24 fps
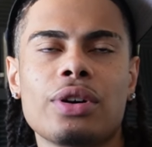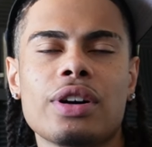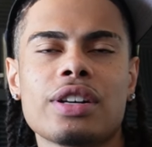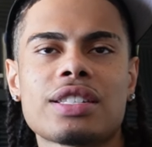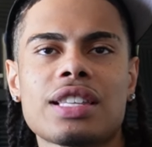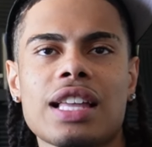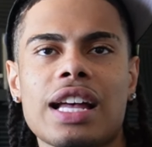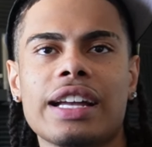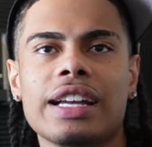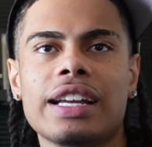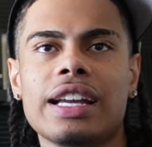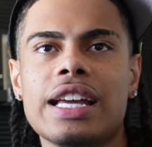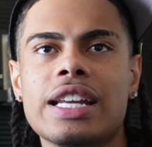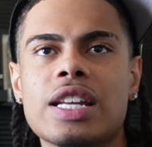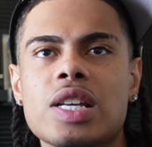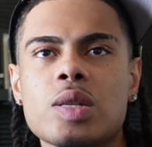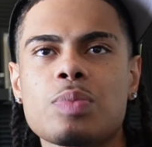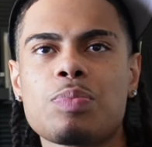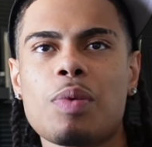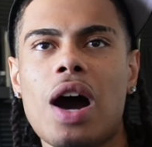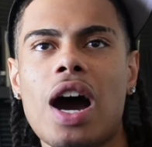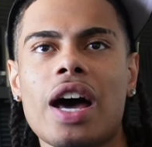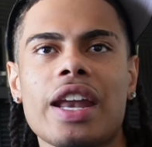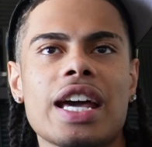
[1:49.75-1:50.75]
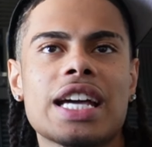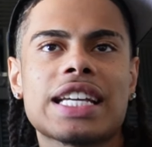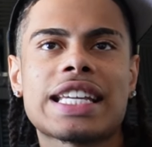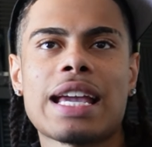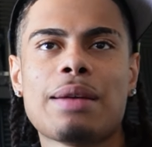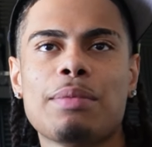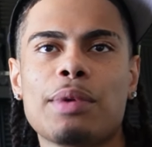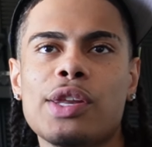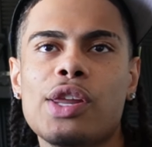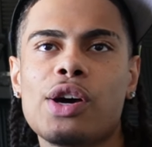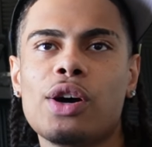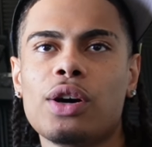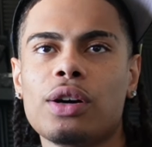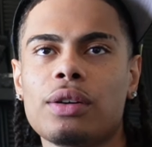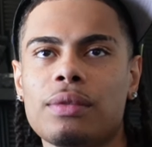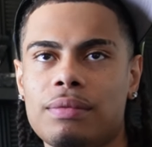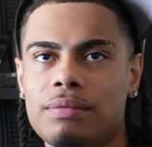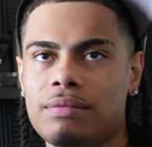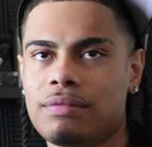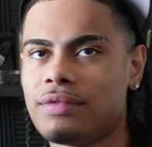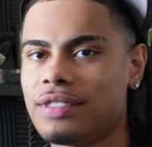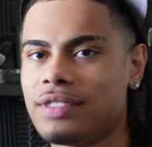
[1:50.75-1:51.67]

where it's like in the spot and I came with a.